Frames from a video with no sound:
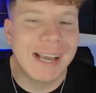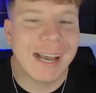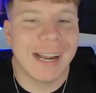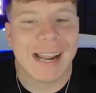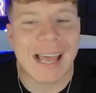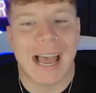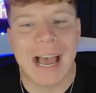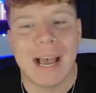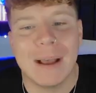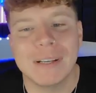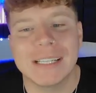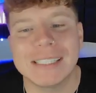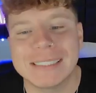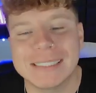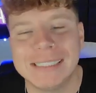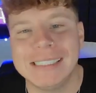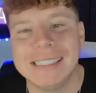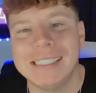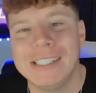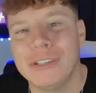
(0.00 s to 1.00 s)
and I'm going to
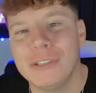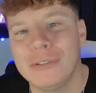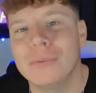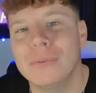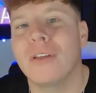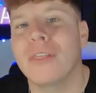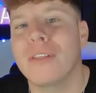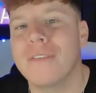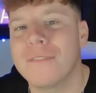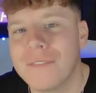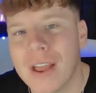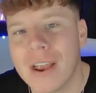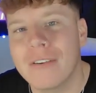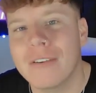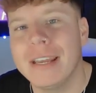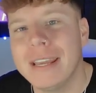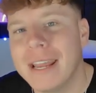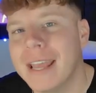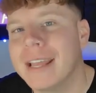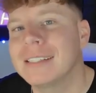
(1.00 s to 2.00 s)
see you on the
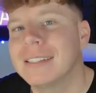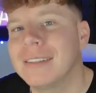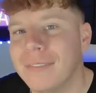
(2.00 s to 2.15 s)
very next